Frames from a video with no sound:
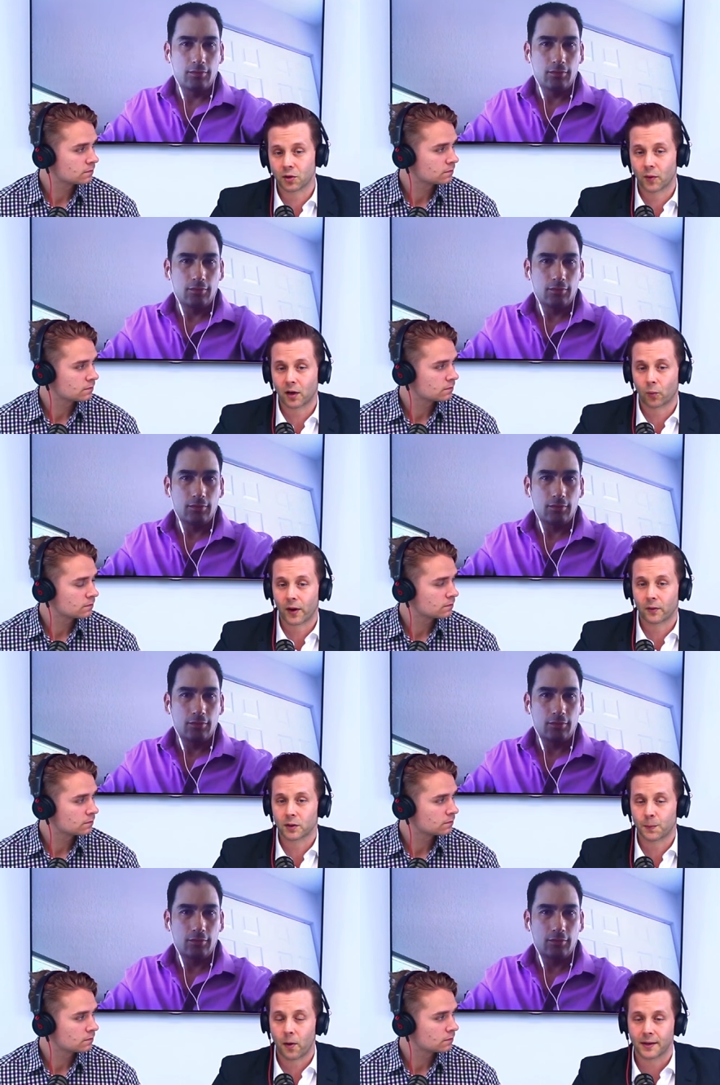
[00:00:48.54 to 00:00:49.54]
Speaker 1: be drank right on
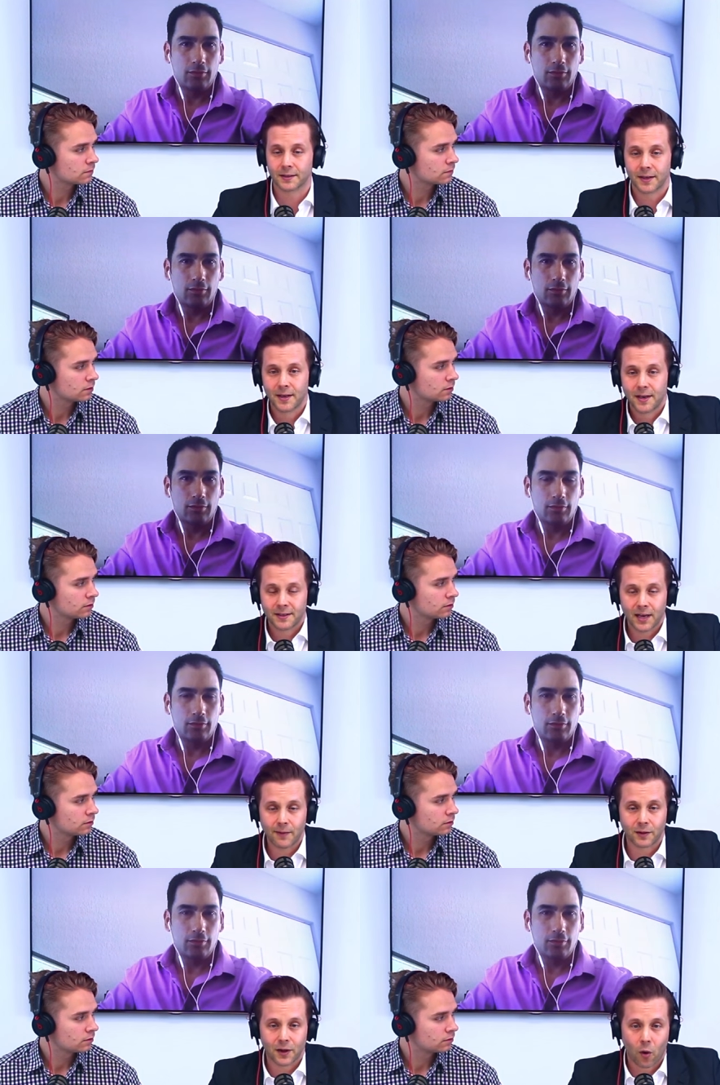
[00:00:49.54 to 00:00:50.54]
the spot.
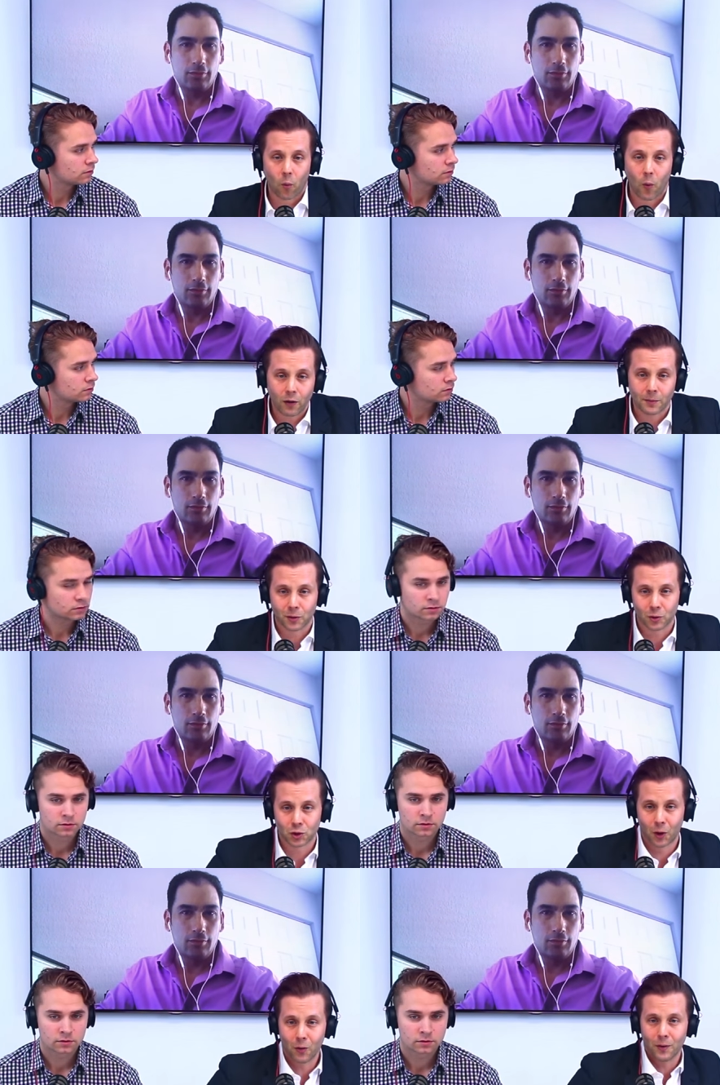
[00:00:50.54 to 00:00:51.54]
David, welcome to the
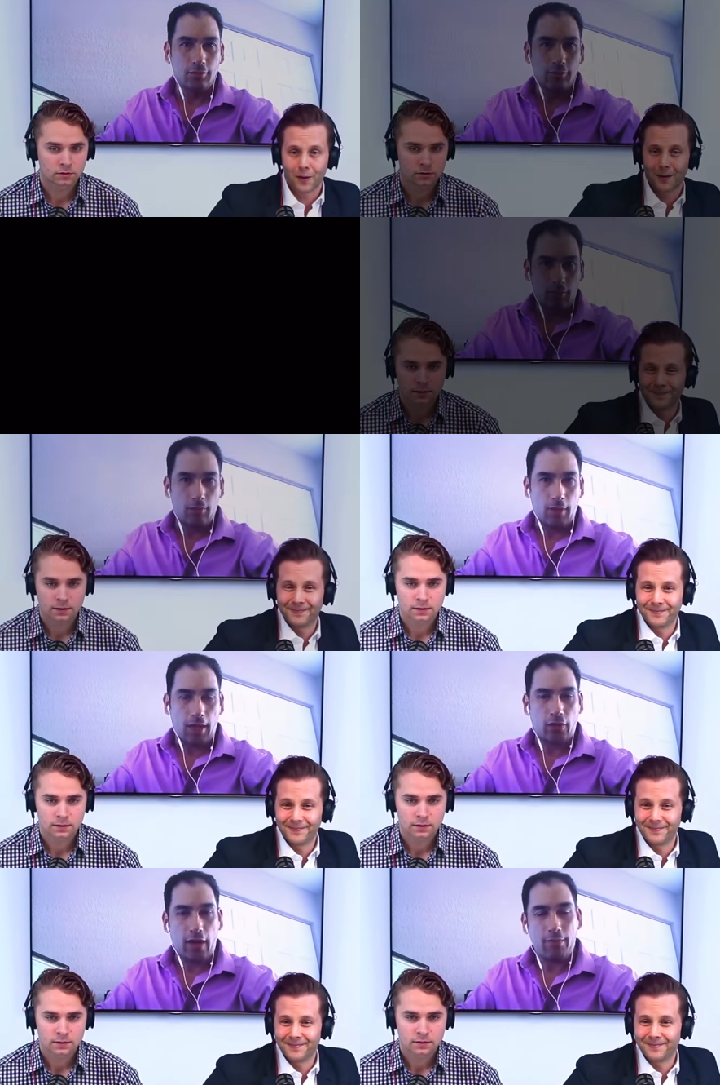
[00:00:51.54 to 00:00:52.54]
show. Thanks
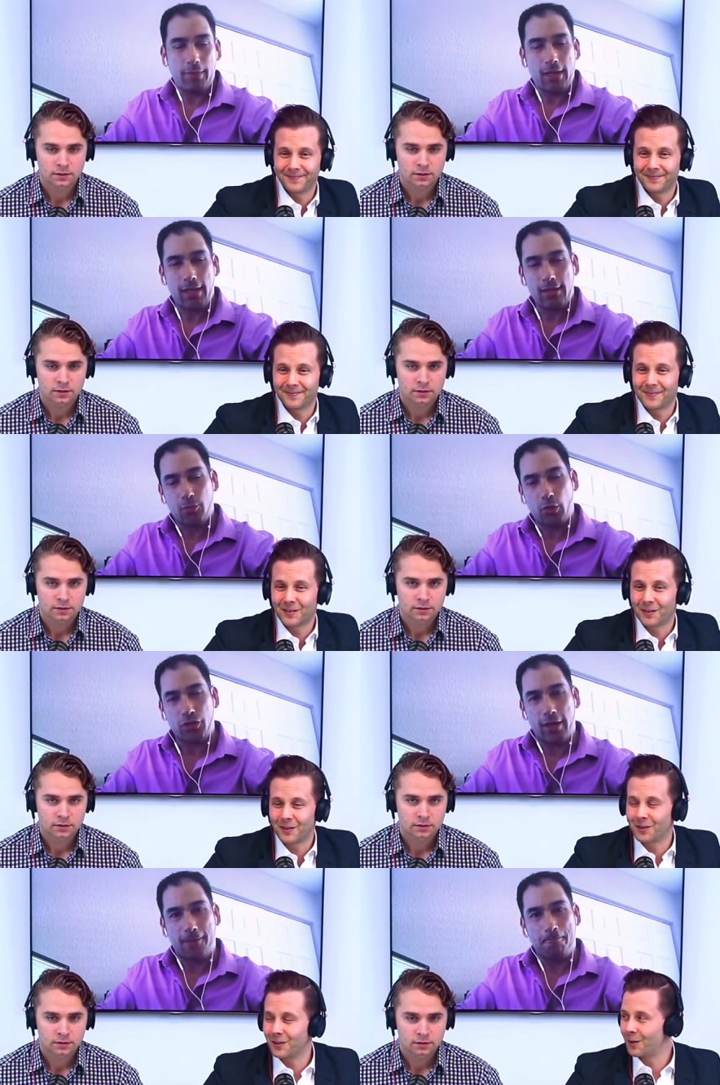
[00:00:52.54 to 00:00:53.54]
for having me, guys.
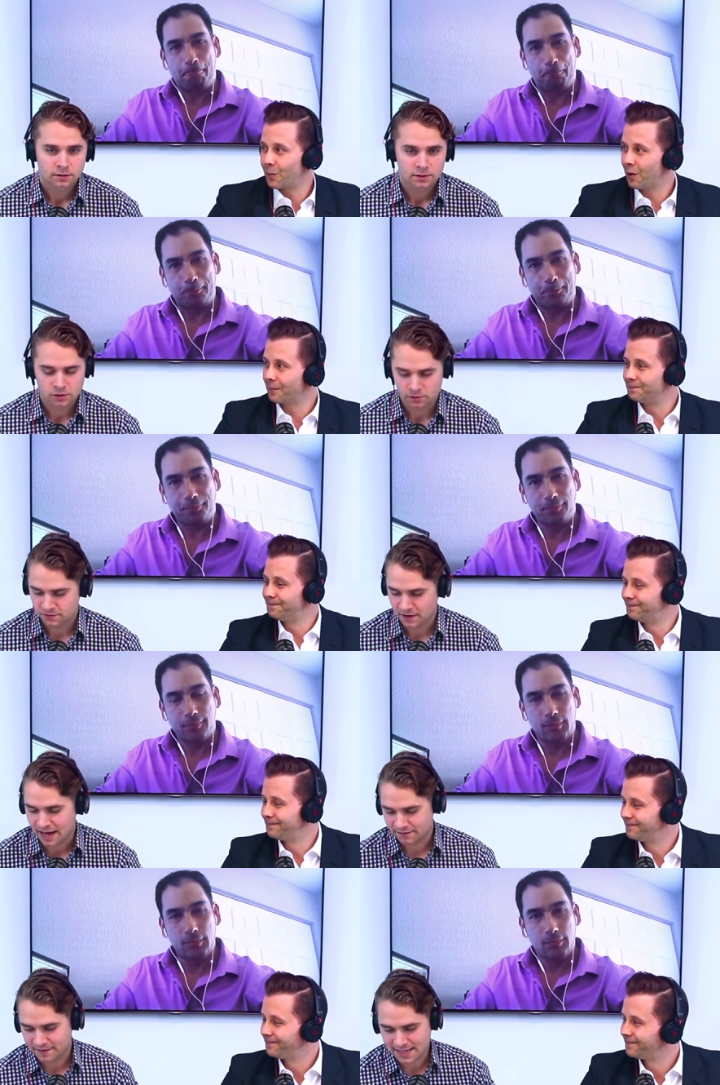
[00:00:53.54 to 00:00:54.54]
Appreciate it. You're welcome. So it's
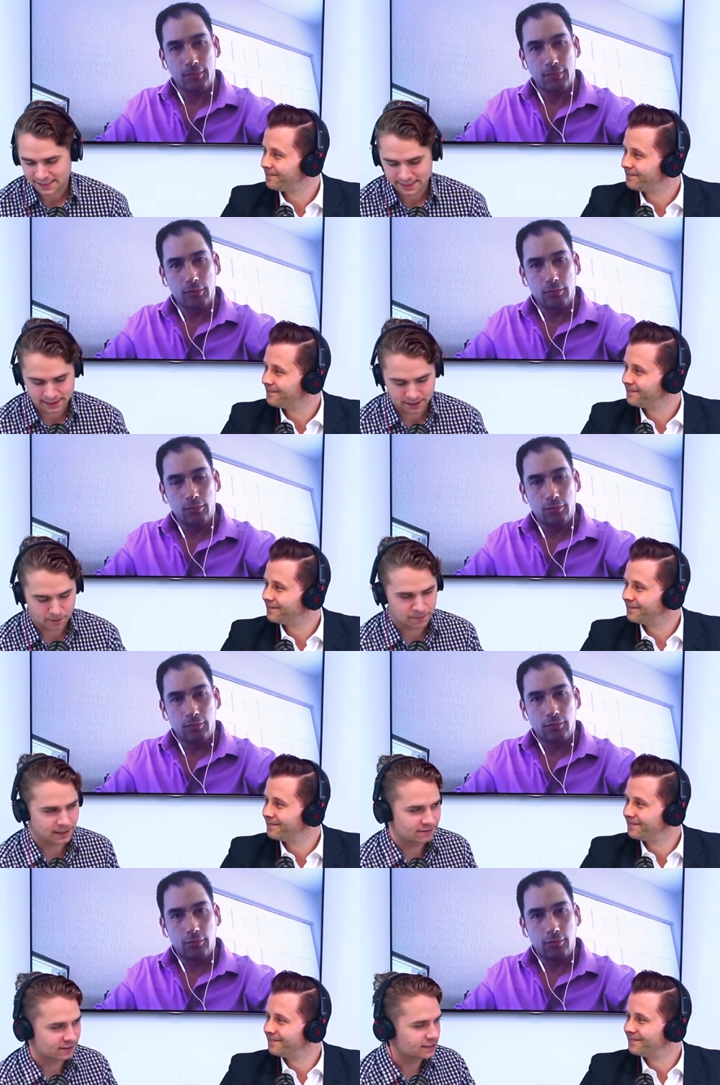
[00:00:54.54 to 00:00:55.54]
fa
Speaker 2: fascinating
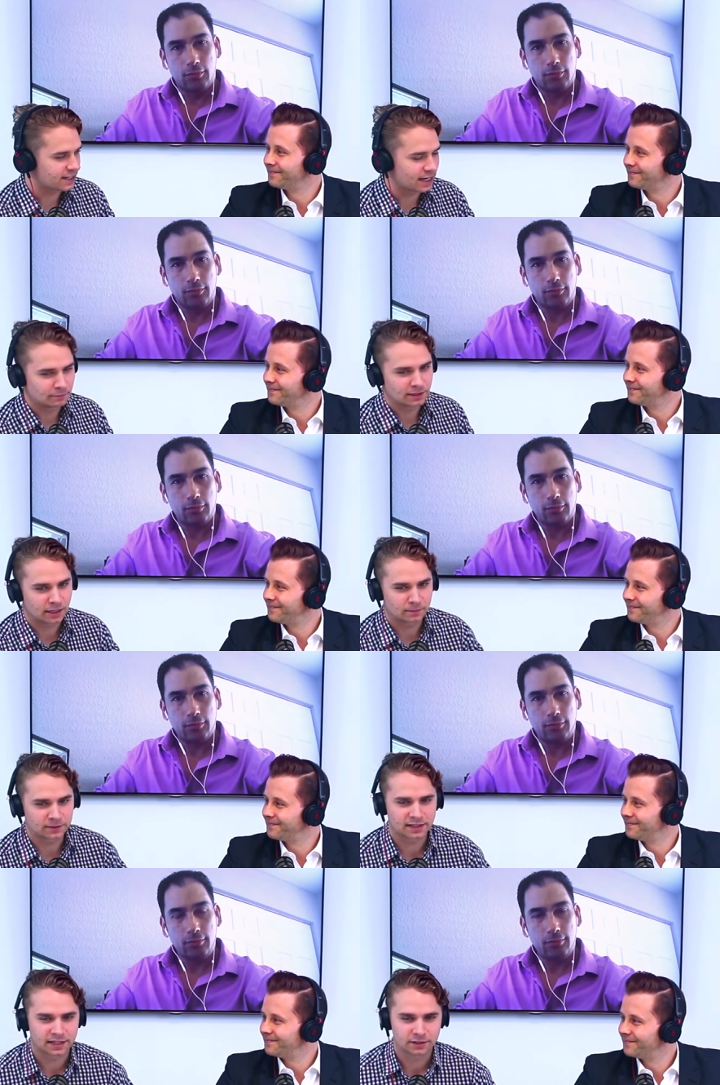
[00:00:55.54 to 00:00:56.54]
company and very timely
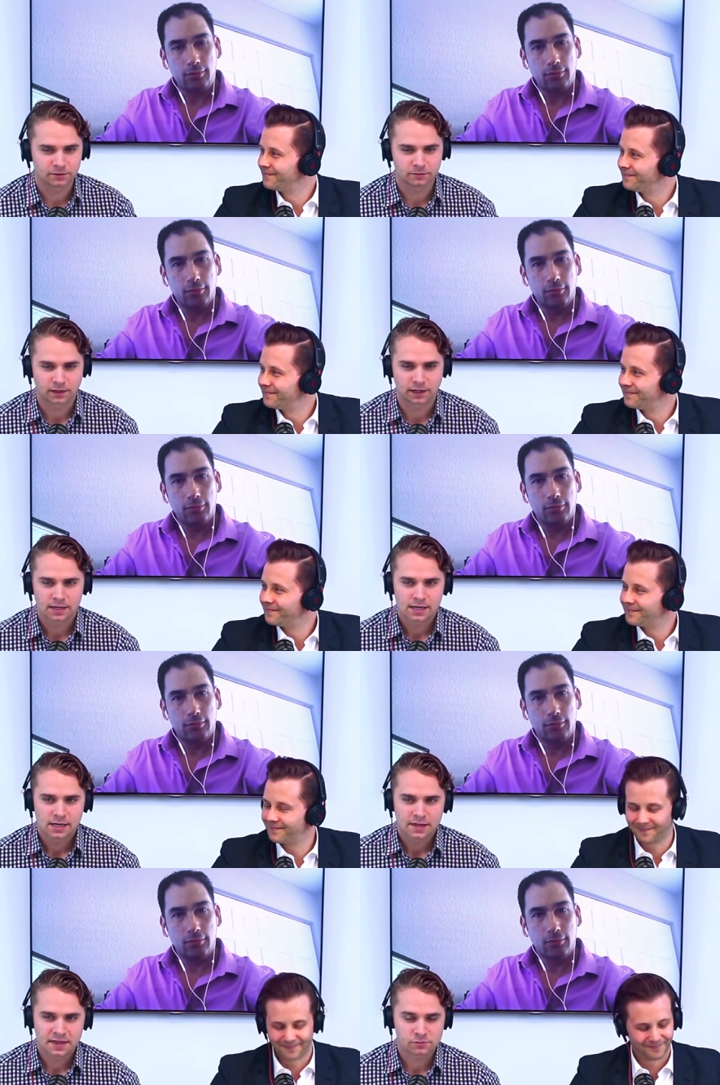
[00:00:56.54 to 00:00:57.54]
company that you've uh,
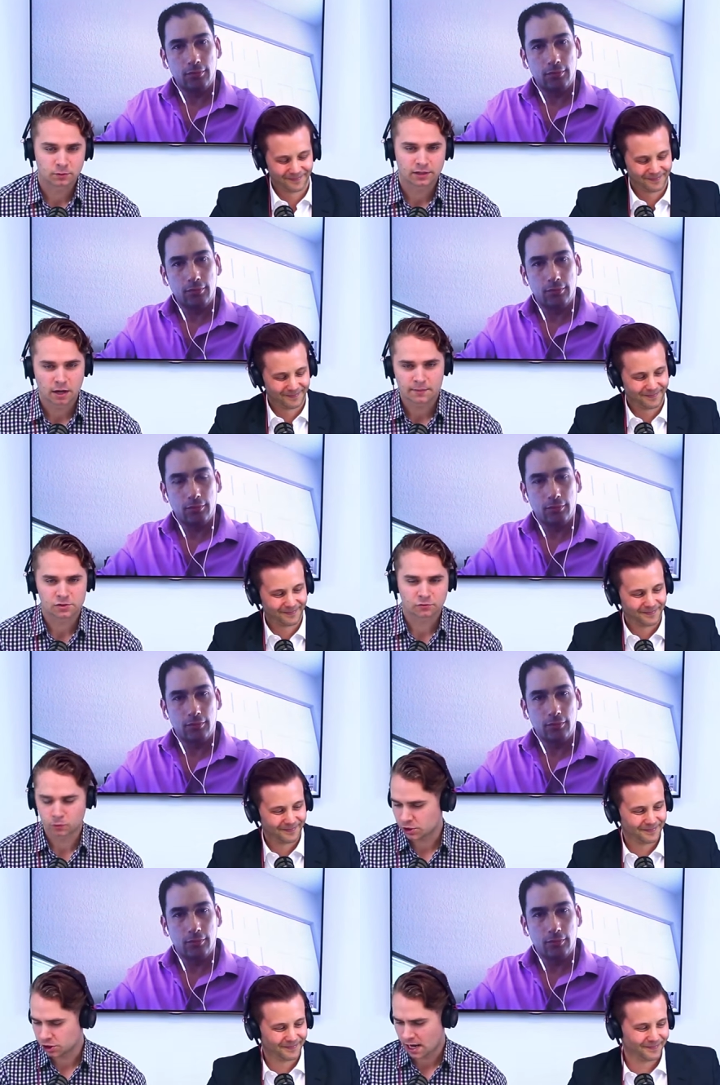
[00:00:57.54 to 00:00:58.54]
that's really come into
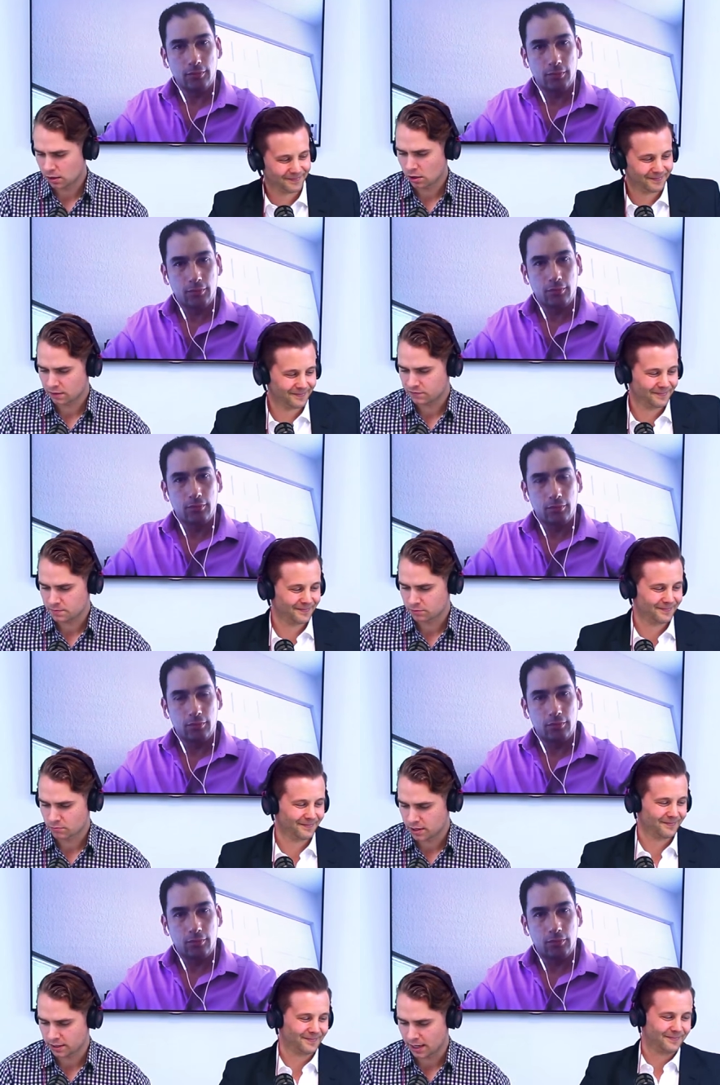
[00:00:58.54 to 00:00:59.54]
fruition. How long have you been
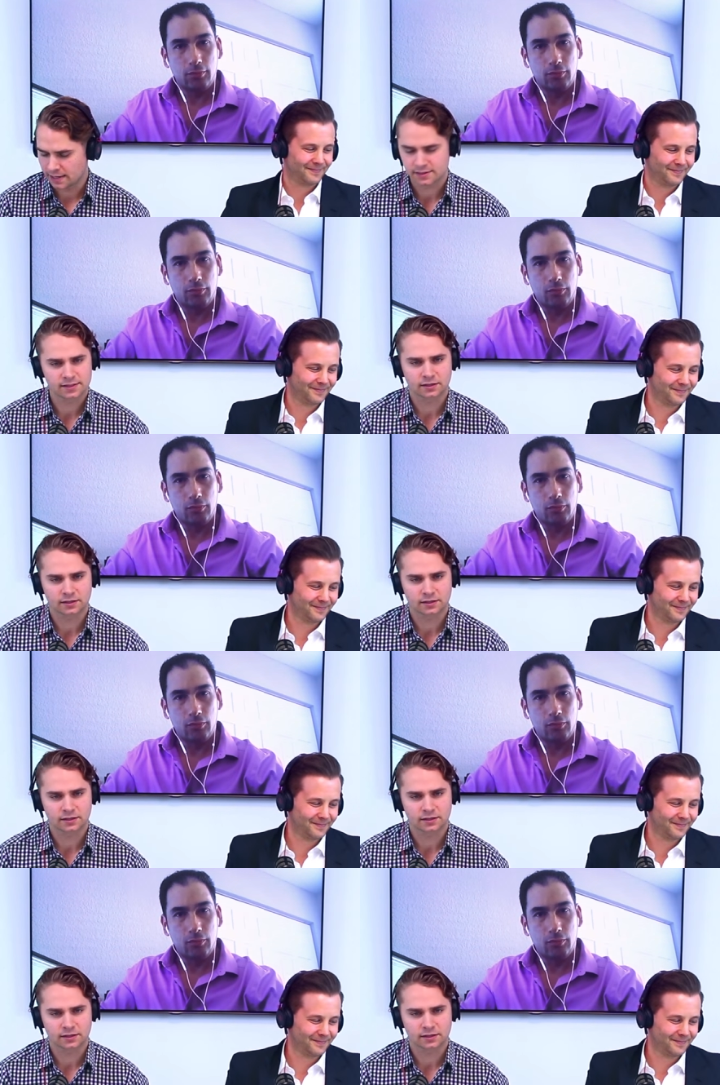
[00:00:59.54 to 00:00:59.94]
running ANSA